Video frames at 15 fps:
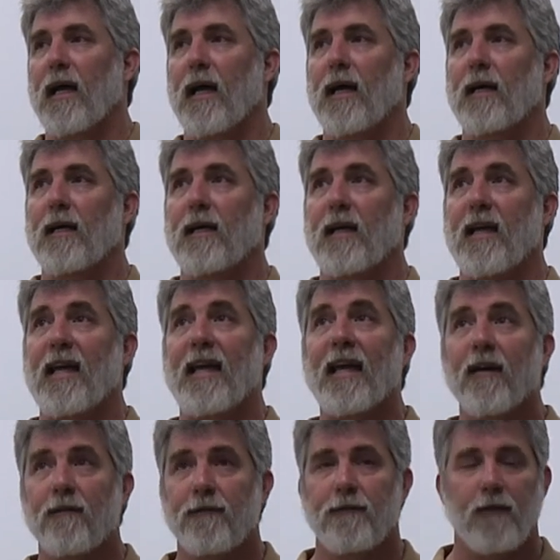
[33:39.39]
Uh,
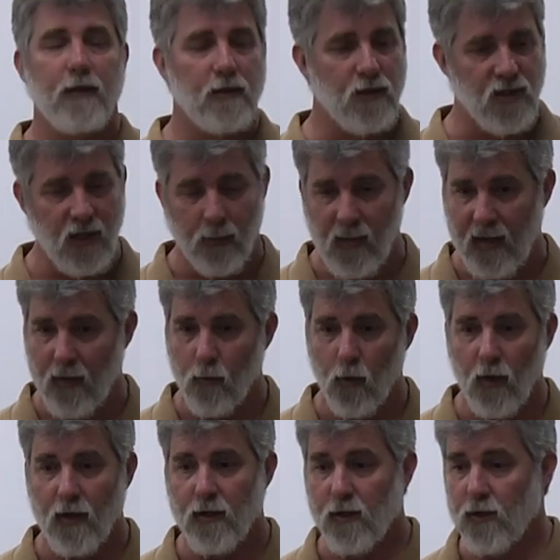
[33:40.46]
if somebody
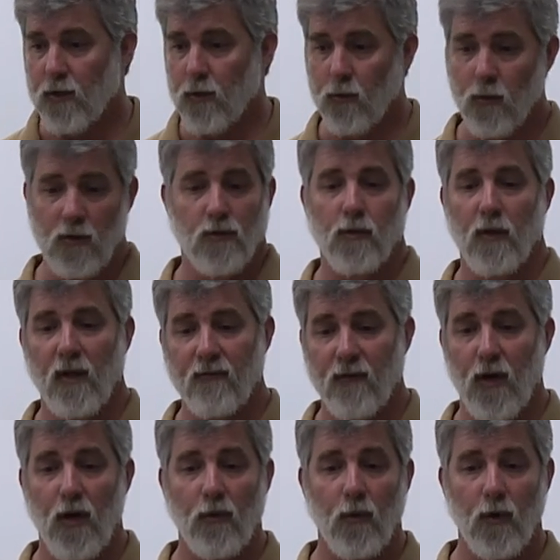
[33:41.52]
wanted to do was real
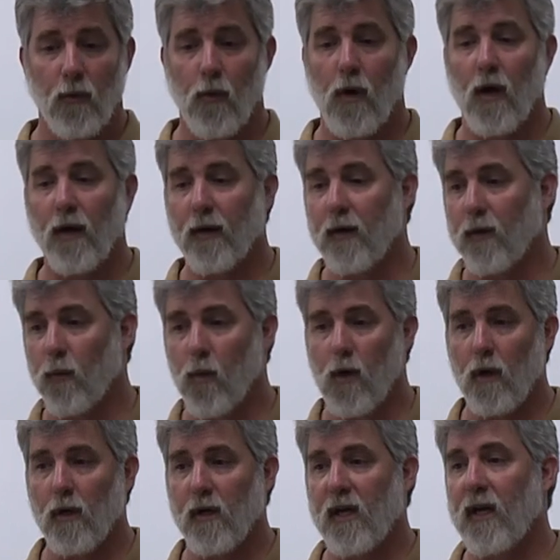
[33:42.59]
involved with water and
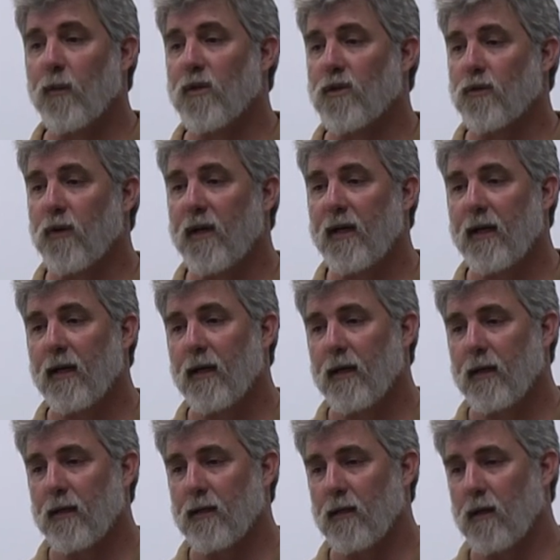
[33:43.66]
water chemistry,
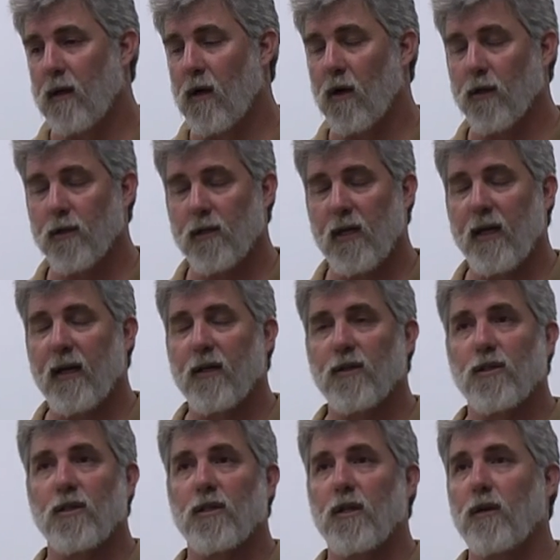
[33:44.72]
uh, our state
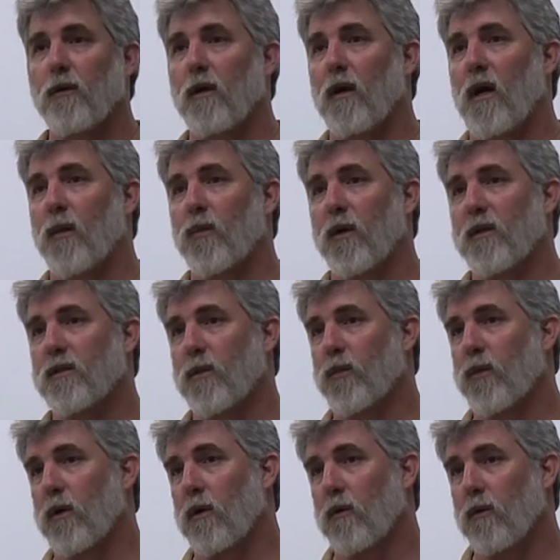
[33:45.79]
agency operates a
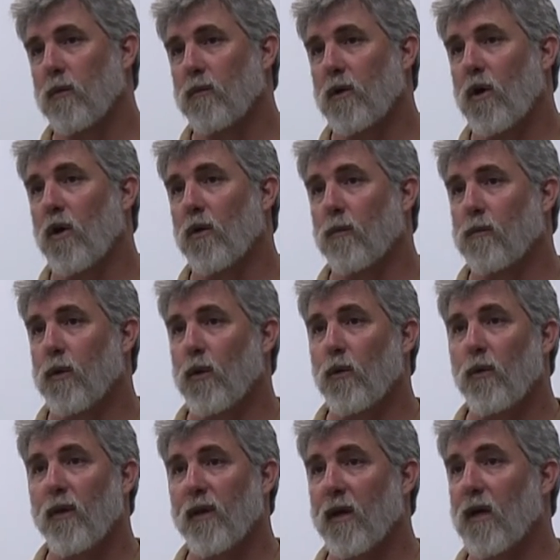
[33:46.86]
program called Blue
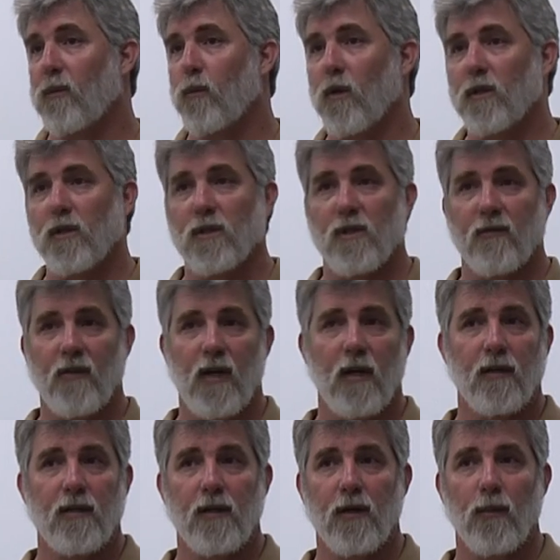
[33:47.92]
Thumb, which is a
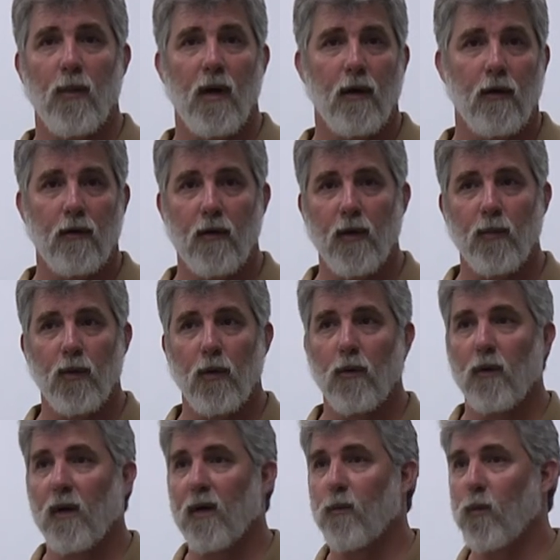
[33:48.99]
volunteer monitoring
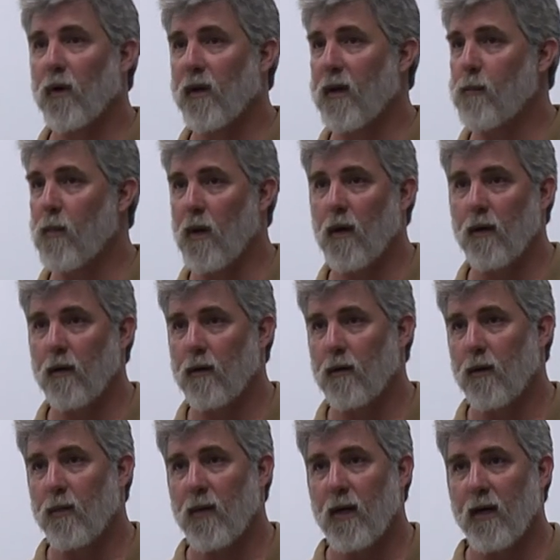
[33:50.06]
program where they monitor
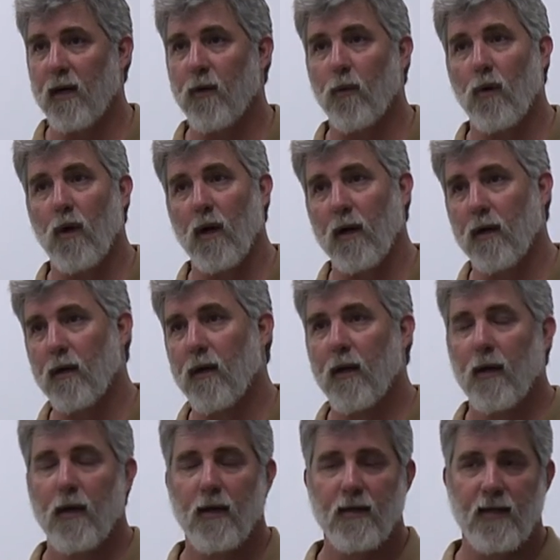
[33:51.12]
a body of water
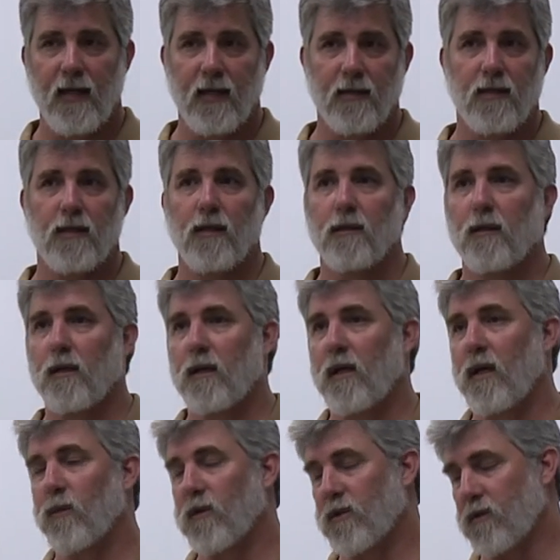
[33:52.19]
test the
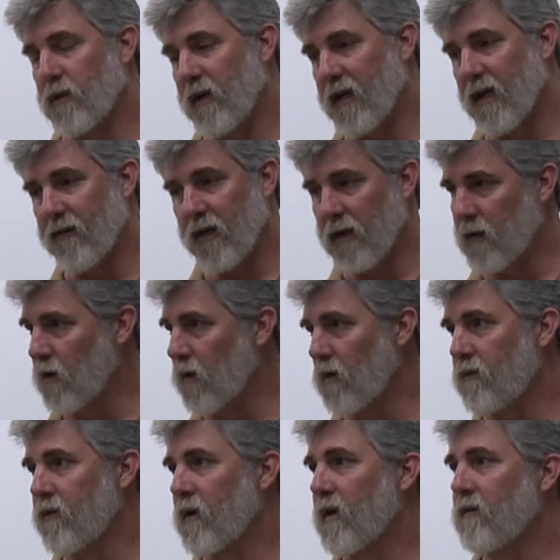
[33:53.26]
chemistry of it and
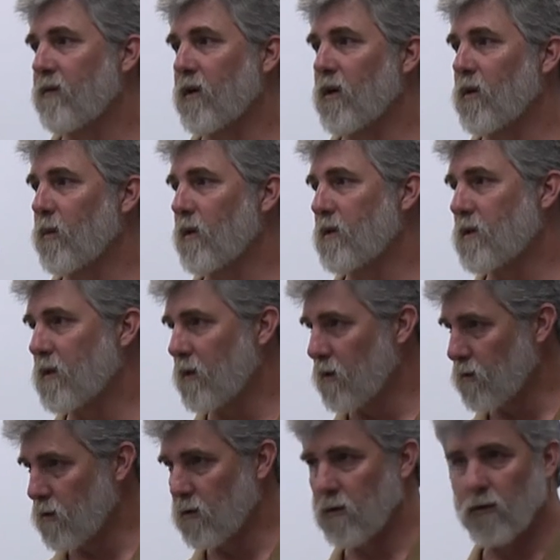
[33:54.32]
look for invertebrates and
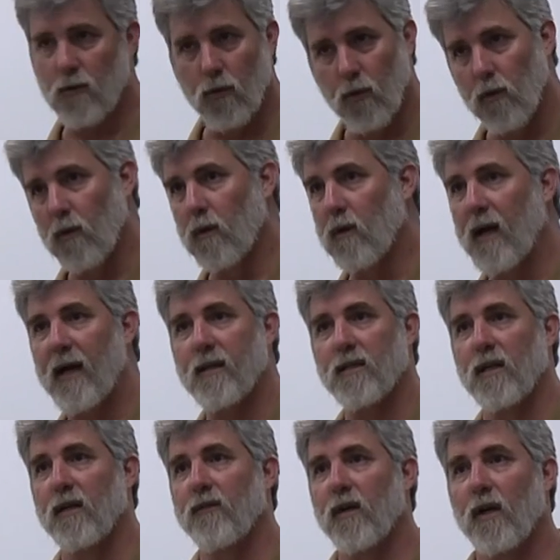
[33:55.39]
those cool little guys
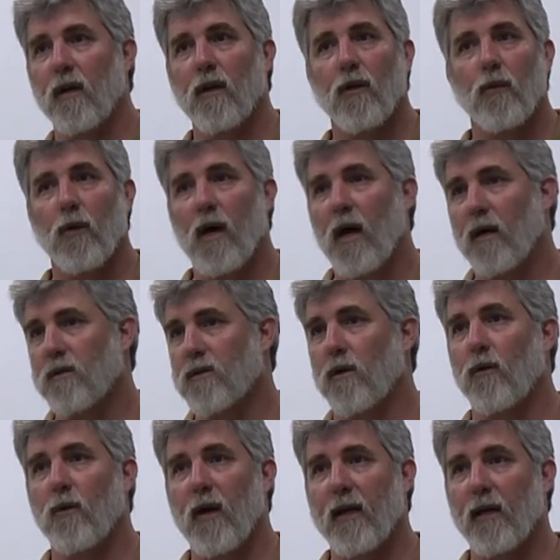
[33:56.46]
living under the rocks
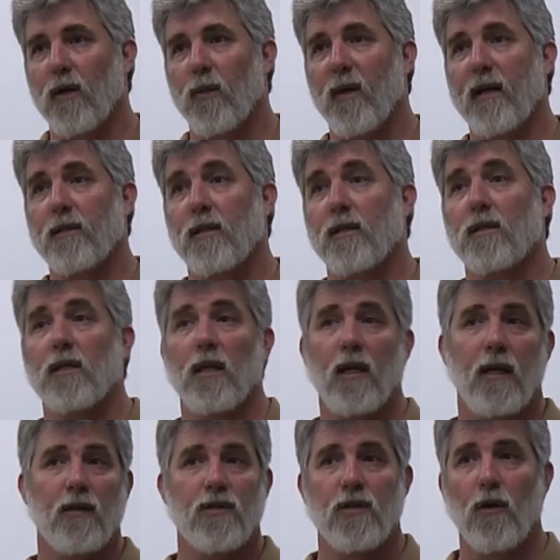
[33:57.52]
on a regular basis to
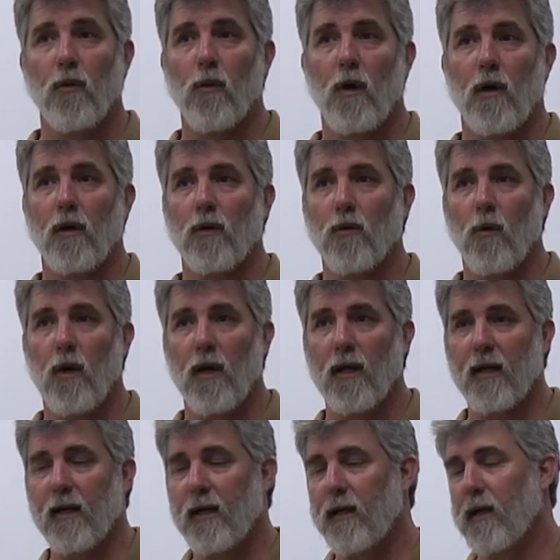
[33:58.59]
let us know water
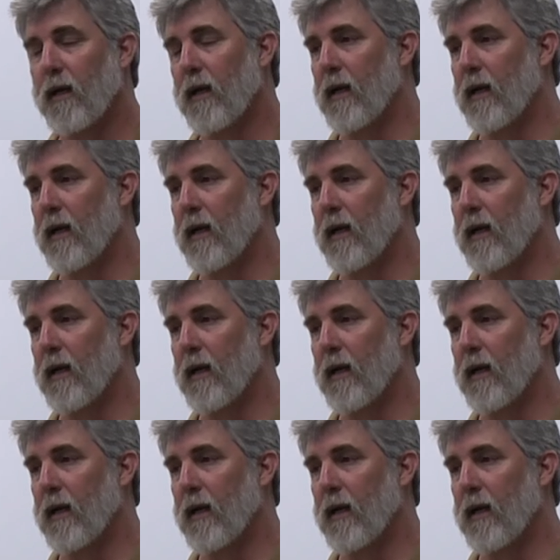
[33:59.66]
quality.